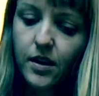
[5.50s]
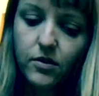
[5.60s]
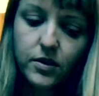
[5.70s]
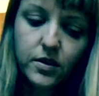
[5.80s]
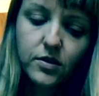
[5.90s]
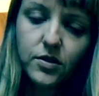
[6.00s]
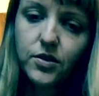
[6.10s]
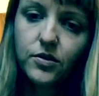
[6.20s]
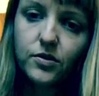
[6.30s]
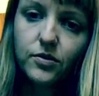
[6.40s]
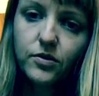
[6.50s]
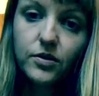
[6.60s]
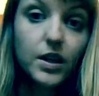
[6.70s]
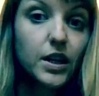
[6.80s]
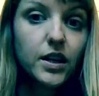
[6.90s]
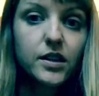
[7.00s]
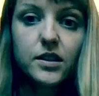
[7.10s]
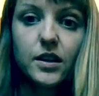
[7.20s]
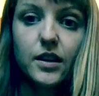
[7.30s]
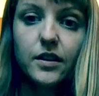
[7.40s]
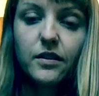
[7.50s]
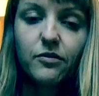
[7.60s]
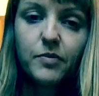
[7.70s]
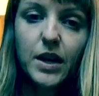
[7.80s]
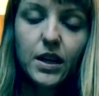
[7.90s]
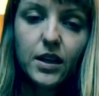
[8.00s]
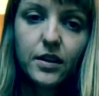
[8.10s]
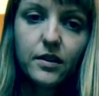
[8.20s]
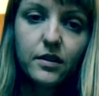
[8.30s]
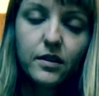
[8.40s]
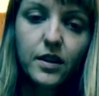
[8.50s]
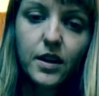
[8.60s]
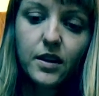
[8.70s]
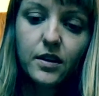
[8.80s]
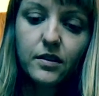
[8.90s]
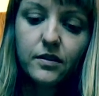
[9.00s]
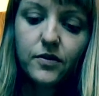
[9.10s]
out is to see if Betty here can,